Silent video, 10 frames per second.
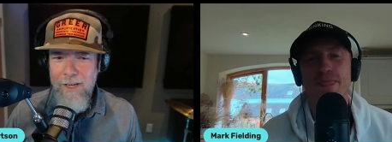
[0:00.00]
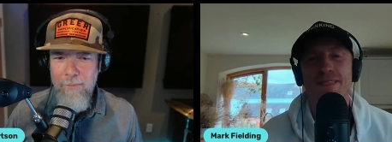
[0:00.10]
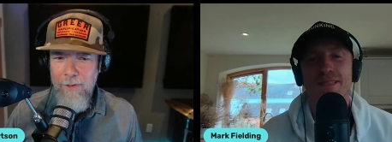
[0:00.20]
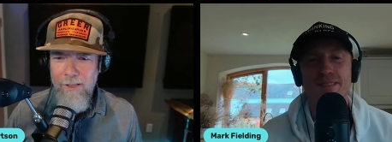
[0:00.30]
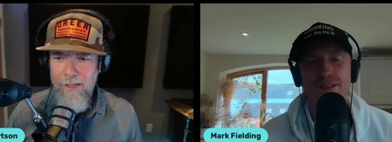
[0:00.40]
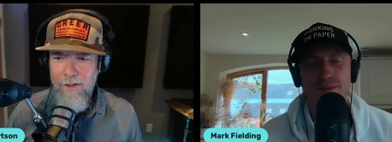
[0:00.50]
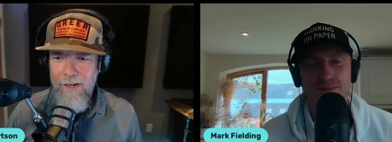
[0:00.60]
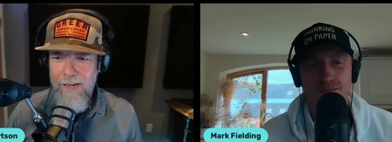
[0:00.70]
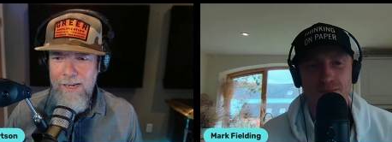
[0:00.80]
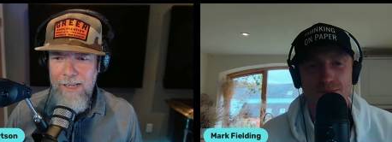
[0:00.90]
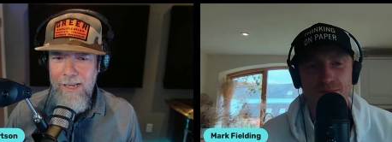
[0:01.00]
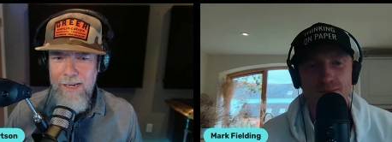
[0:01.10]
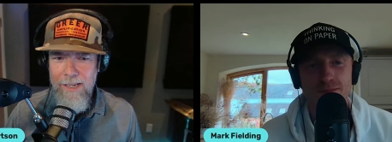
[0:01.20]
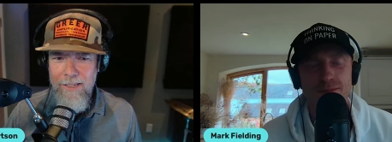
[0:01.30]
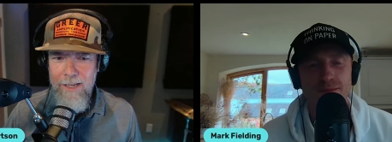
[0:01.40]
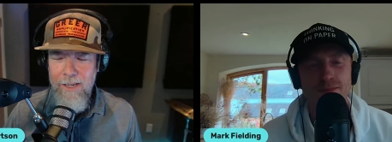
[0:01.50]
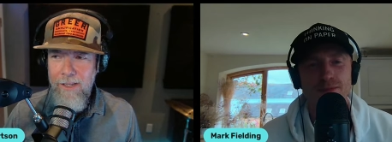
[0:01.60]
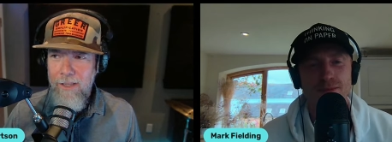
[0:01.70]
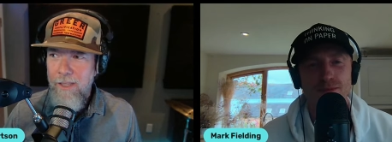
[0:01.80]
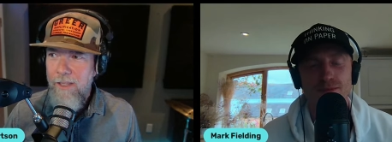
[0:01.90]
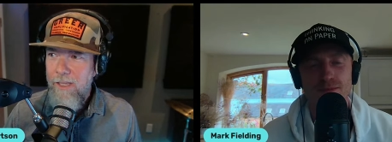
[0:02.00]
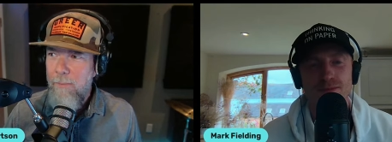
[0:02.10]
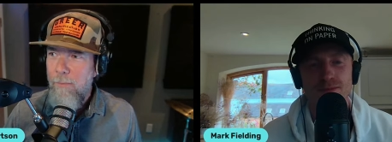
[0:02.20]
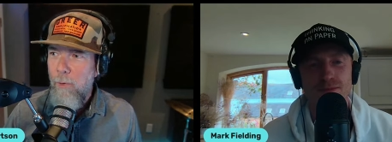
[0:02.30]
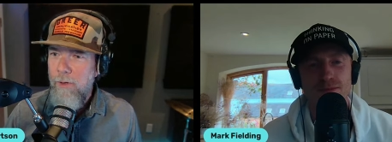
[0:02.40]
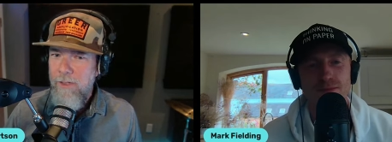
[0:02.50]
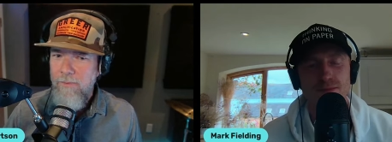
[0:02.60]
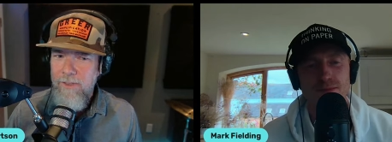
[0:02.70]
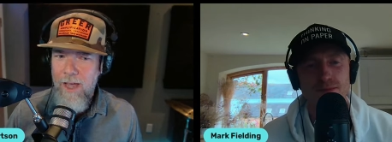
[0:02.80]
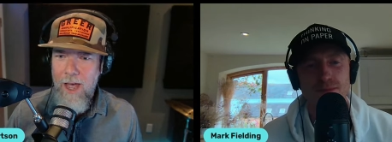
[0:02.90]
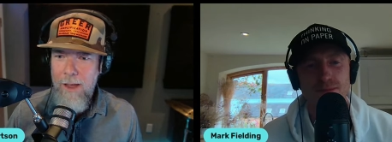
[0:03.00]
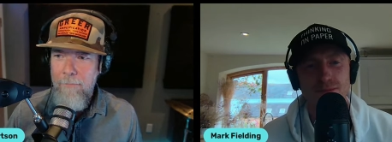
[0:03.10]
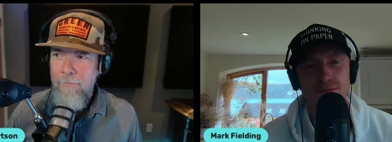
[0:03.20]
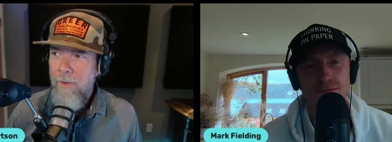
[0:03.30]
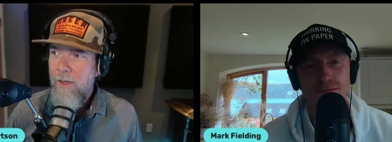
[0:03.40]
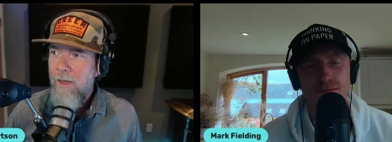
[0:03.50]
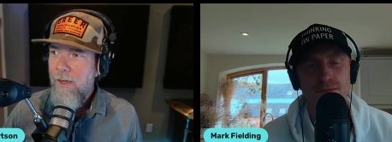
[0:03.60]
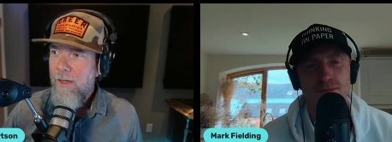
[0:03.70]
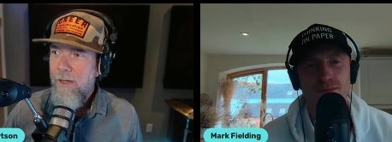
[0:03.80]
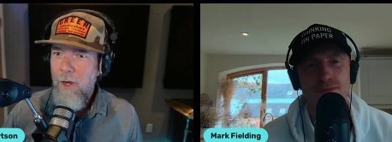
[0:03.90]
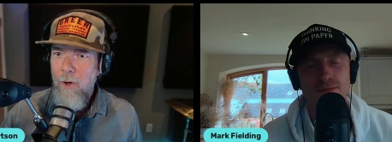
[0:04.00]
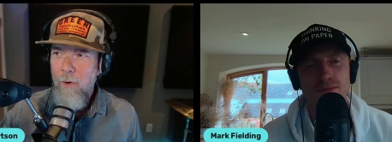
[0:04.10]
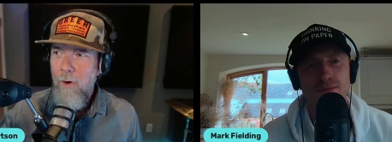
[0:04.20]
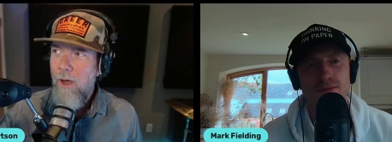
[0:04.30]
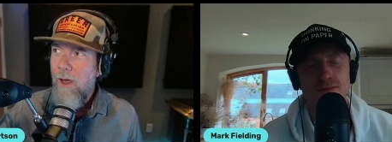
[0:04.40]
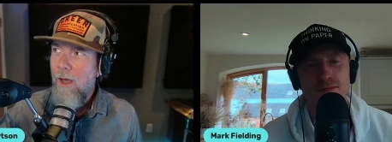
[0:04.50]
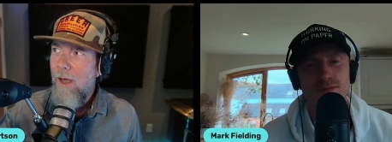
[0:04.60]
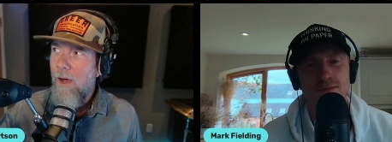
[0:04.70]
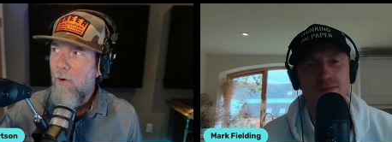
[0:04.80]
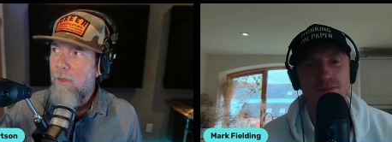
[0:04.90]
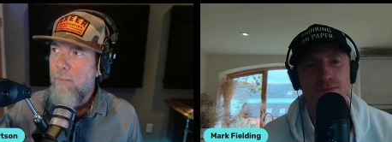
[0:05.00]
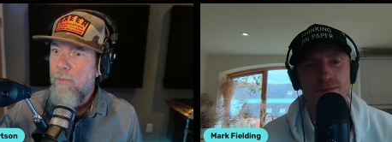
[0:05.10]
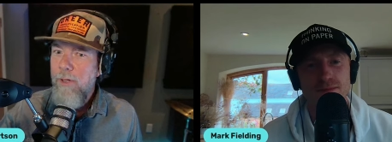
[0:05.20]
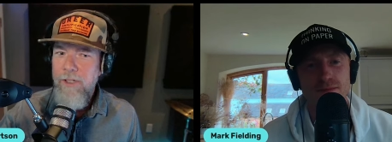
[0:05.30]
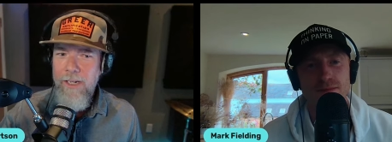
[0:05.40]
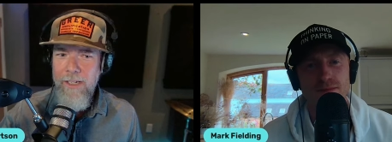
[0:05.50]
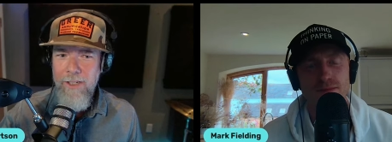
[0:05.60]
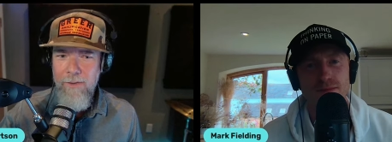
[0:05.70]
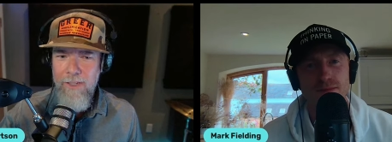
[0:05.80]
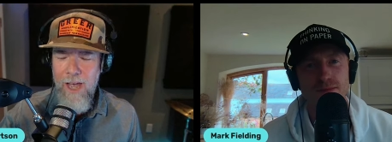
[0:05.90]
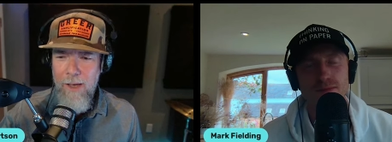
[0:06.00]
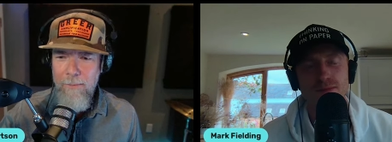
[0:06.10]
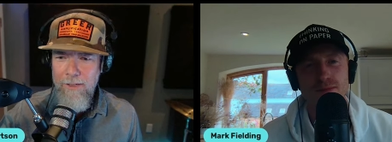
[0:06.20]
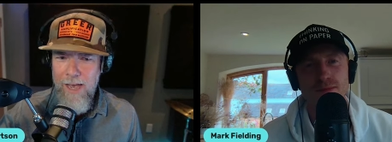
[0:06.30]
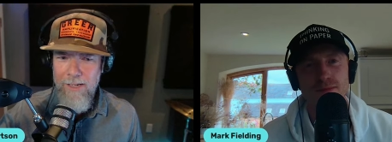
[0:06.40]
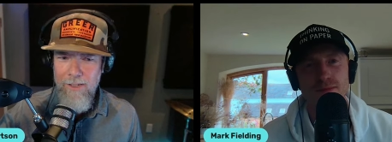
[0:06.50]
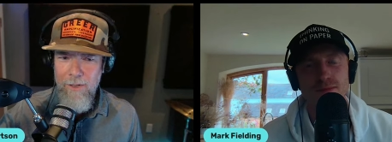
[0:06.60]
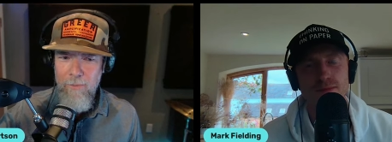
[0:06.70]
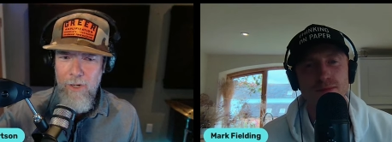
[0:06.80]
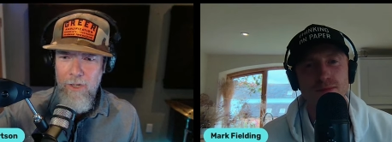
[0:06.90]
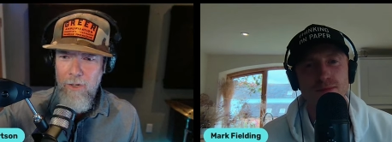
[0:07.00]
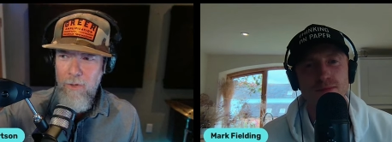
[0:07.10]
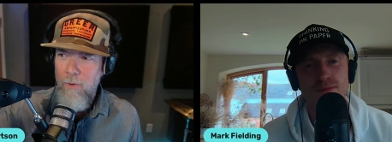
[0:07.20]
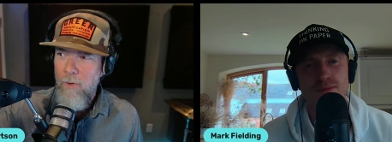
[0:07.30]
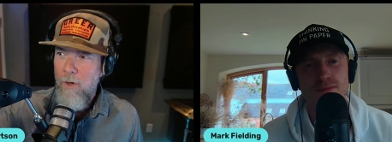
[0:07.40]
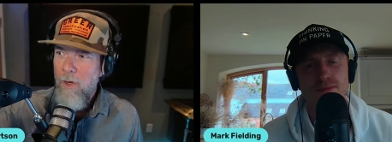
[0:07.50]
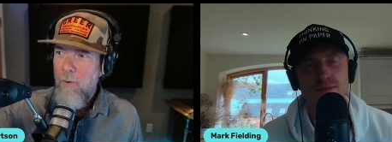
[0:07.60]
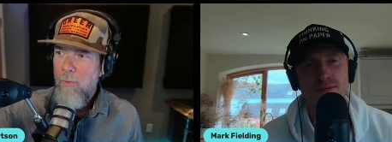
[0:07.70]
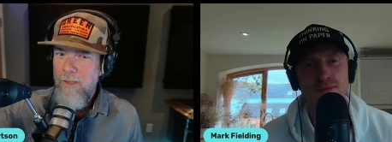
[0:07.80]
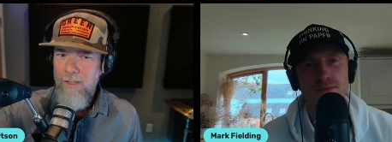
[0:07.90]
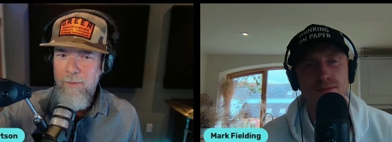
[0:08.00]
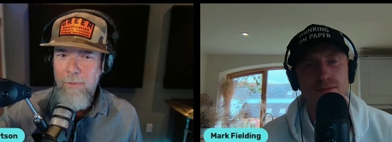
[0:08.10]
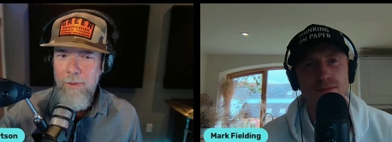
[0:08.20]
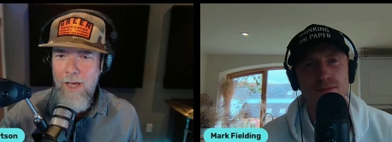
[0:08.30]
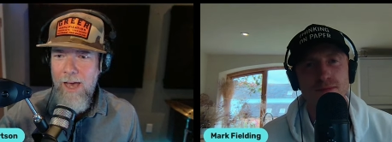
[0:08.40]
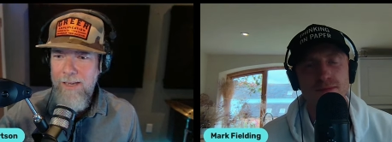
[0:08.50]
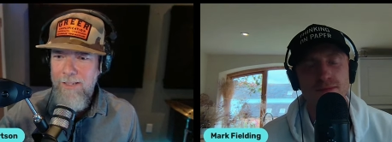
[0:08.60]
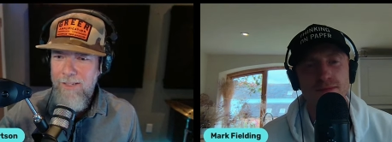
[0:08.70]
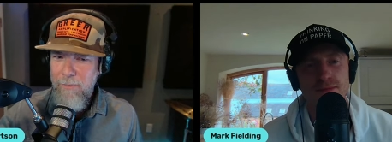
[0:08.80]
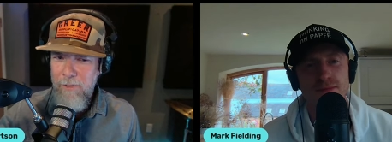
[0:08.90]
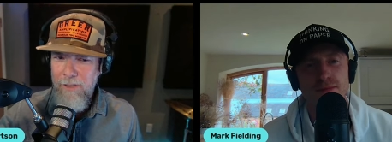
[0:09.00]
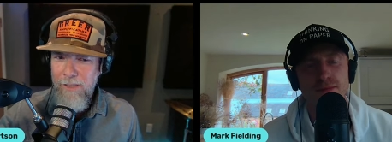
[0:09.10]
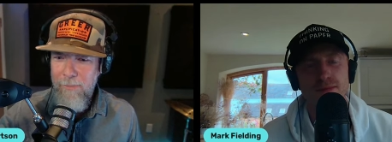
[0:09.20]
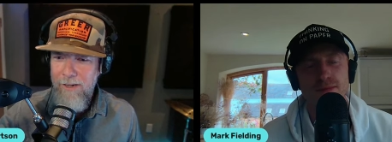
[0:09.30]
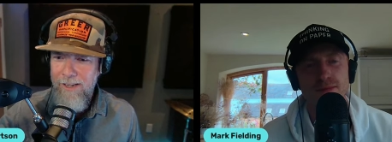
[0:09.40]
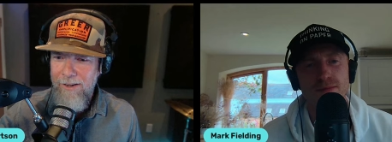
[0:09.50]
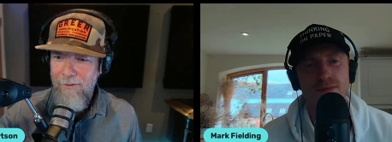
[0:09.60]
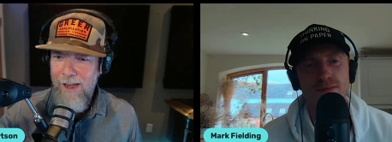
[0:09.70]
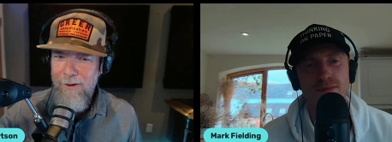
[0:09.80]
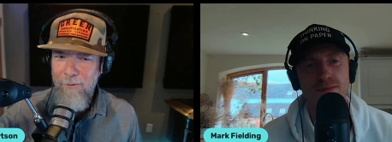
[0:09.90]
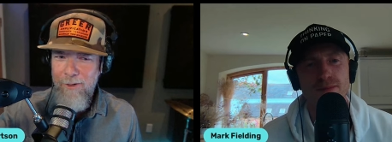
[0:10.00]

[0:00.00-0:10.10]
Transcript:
Speaker 1: completely agree. And the importance of time, you know, or the appreciation of time is actually when the supply seems limited, right?